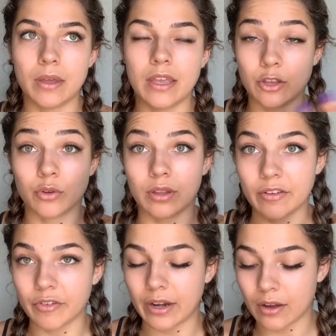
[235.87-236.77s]
in your
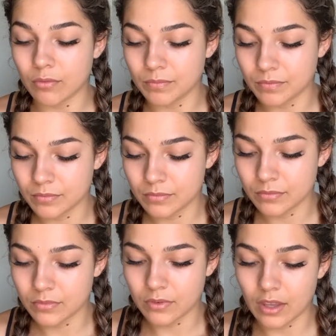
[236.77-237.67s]
life right now.
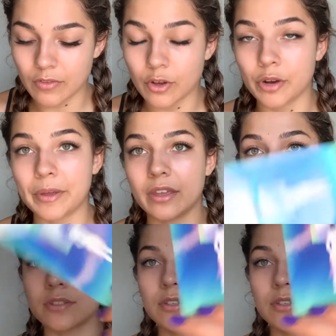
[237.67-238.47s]
You have the Hermit here.